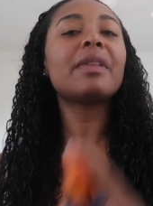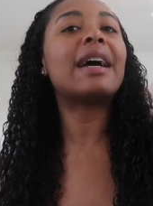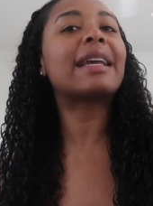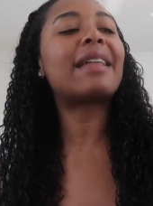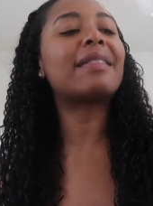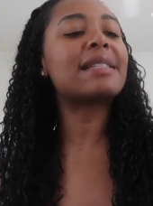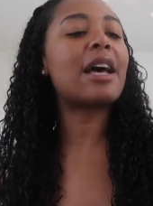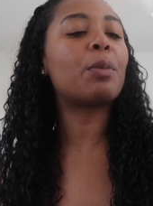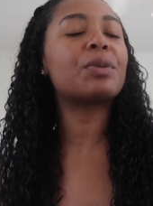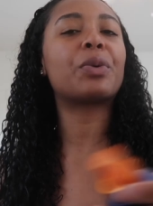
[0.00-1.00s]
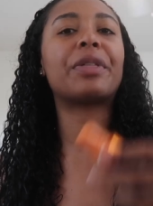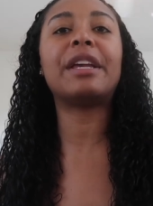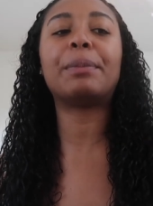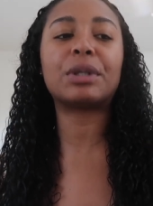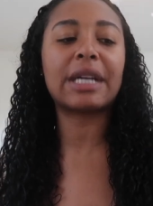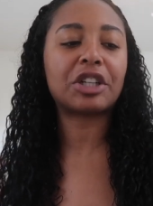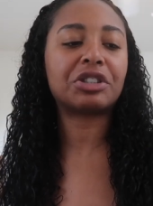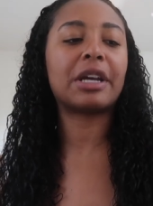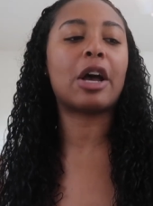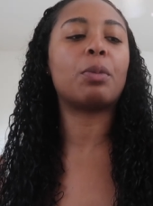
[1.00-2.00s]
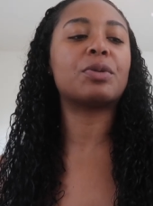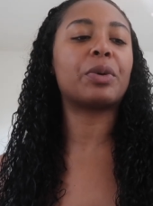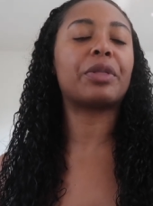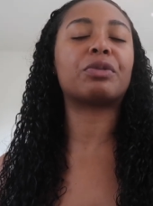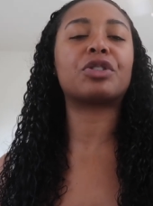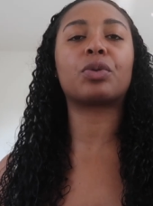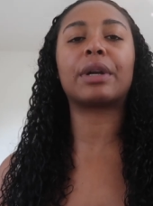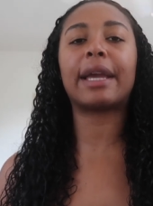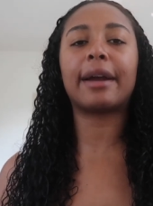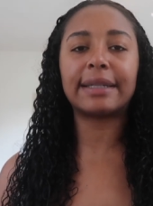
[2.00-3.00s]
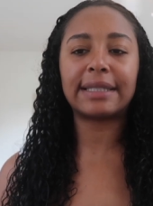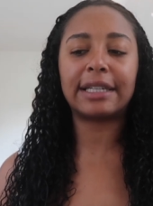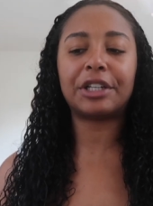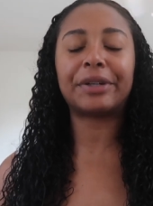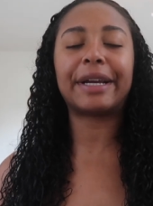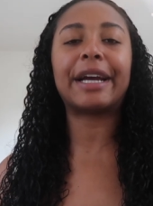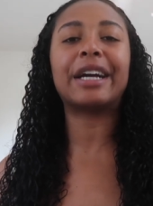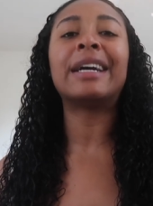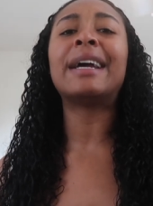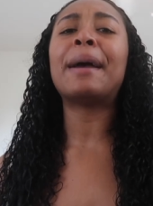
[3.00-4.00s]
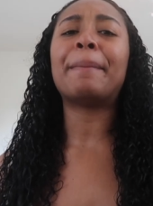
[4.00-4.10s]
Again, this helps with heat protection. It helps with restoring keratin in your hair.